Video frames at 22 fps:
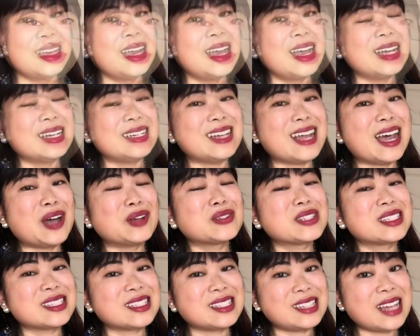Now,
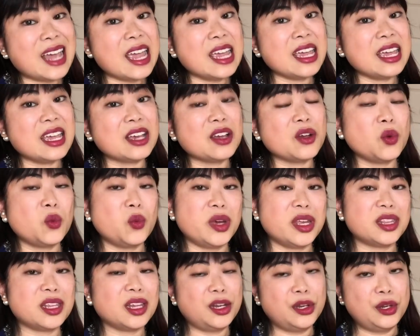staying
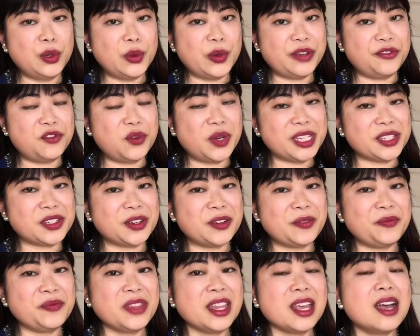with Louis Vuitton,
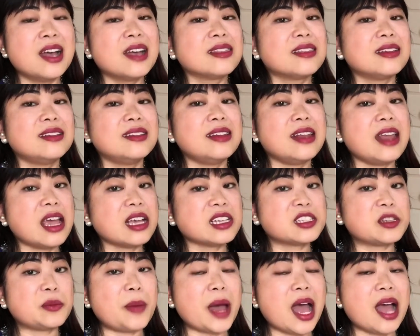the
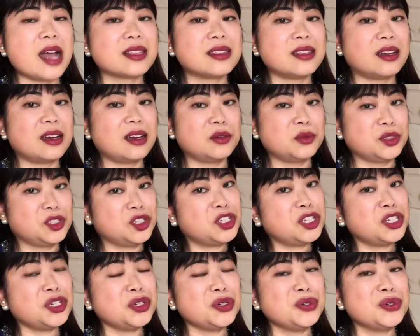next bag that I would
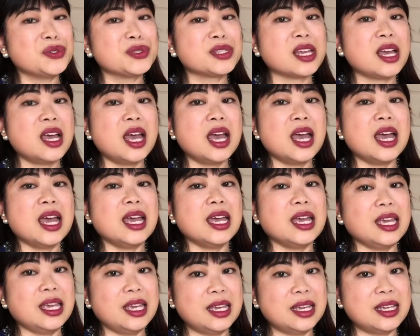choose
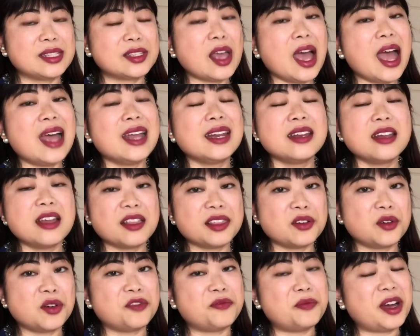is another
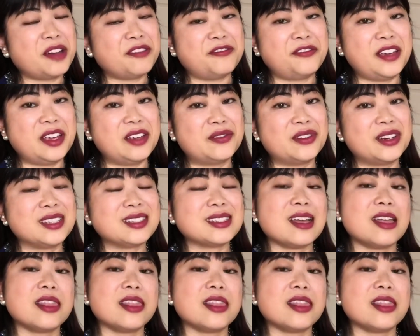of my favorites, and